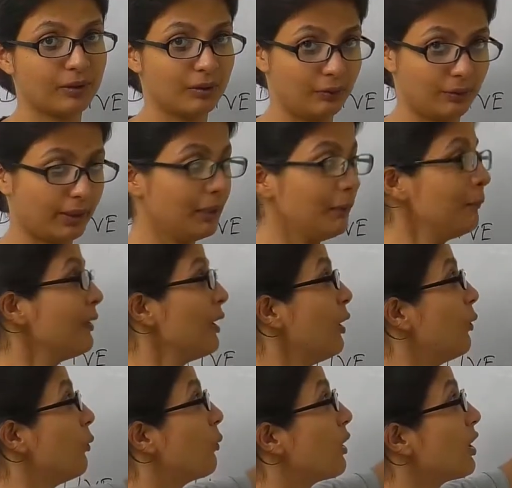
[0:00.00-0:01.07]
okay,
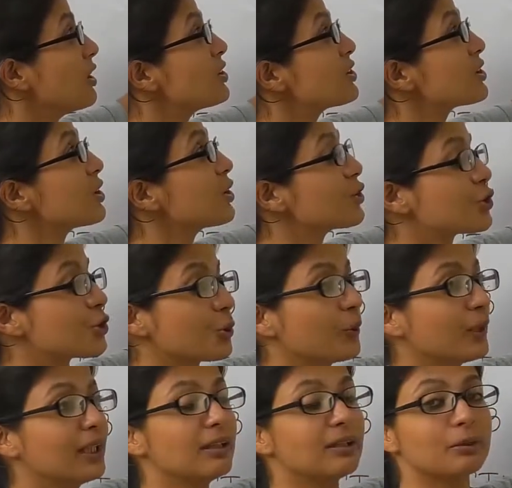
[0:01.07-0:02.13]
words
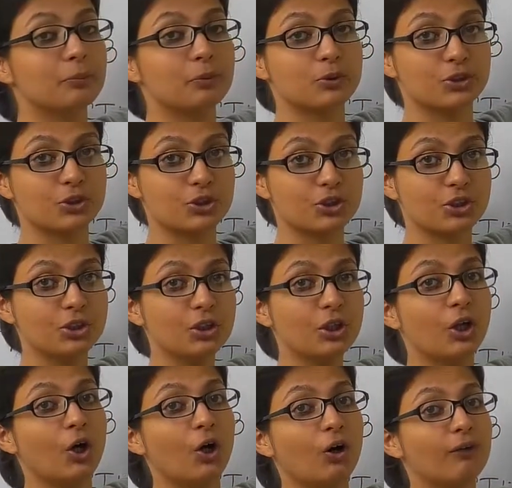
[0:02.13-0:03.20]
showing the position
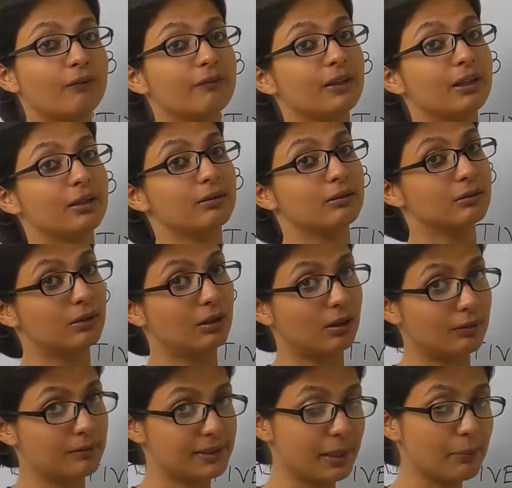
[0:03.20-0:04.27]
of the
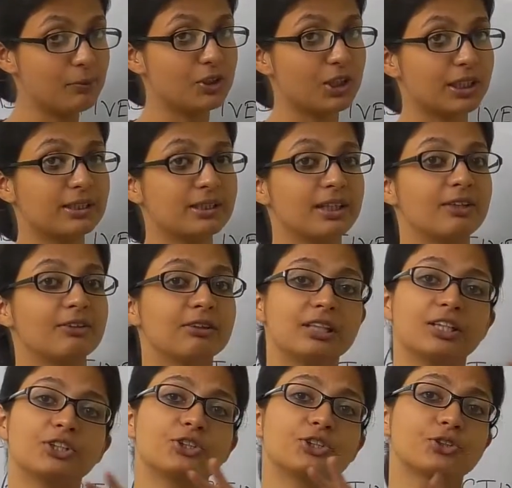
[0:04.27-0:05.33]
subject in
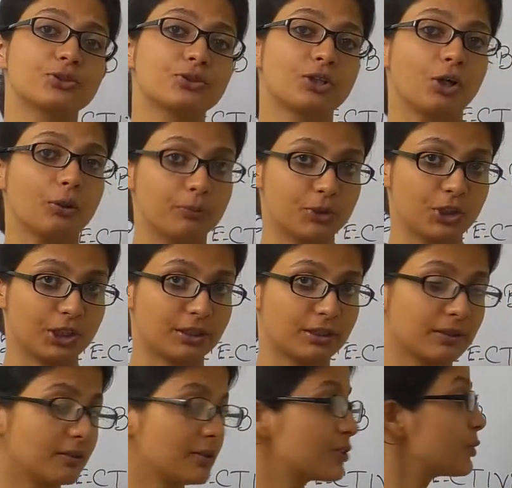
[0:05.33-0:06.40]
relation to the object.
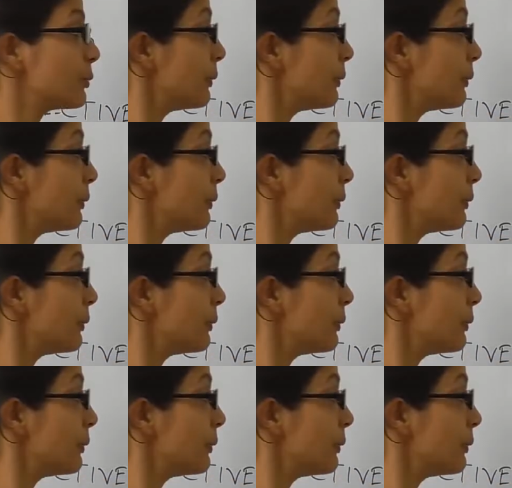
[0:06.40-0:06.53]
So